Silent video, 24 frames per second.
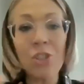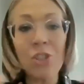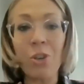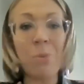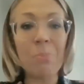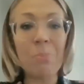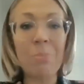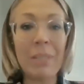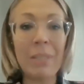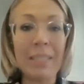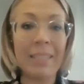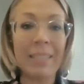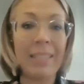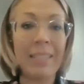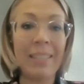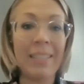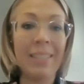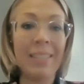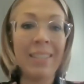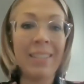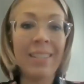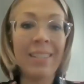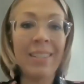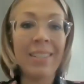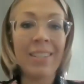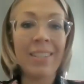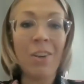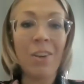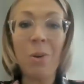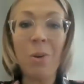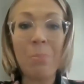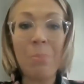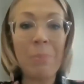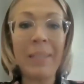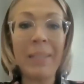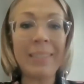completely,
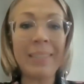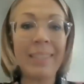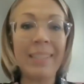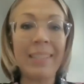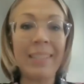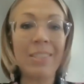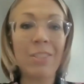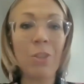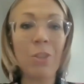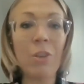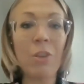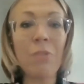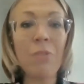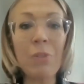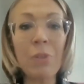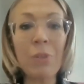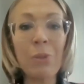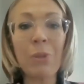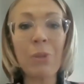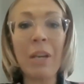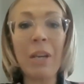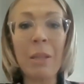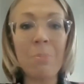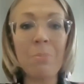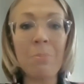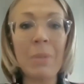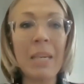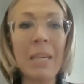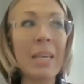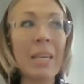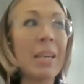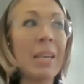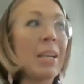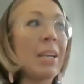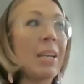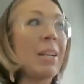completely. So if you look at
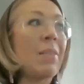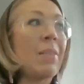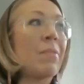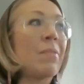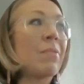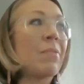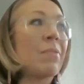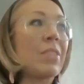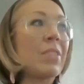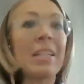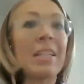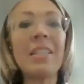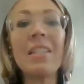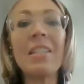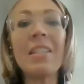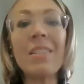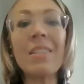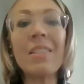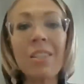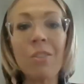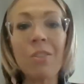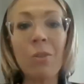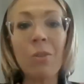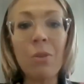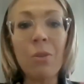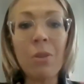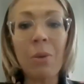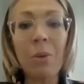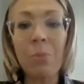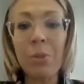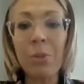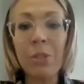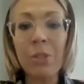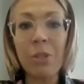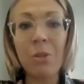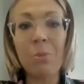me 10 years ago, I
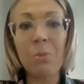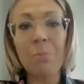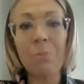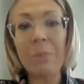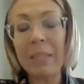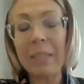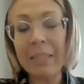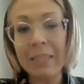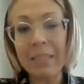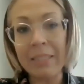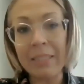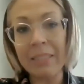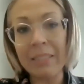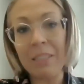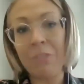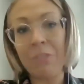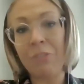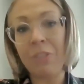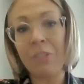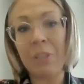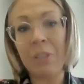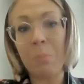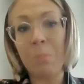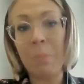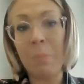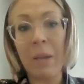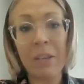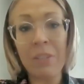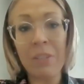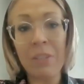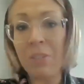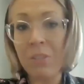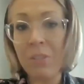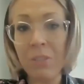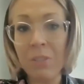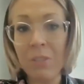was a completely different
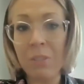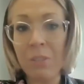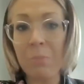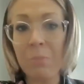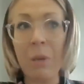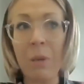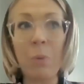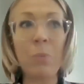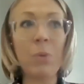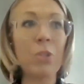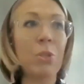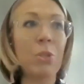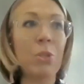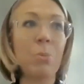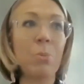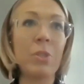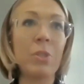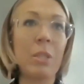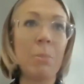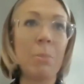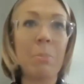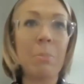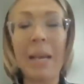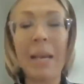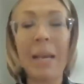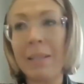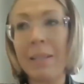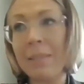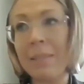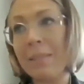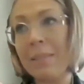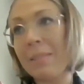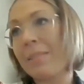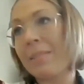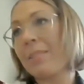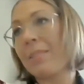person. My wardrobe was a
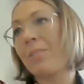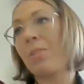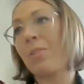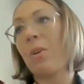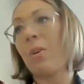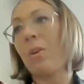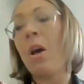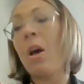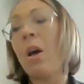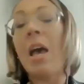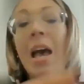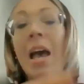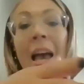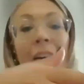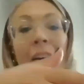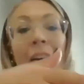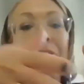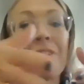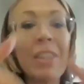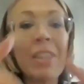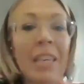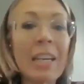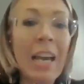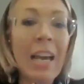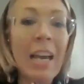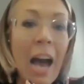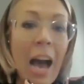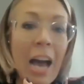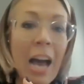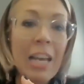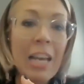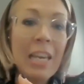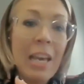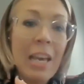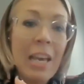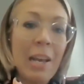mess. So everything
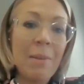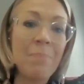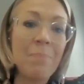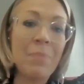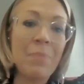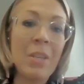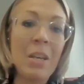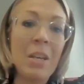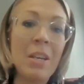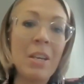I am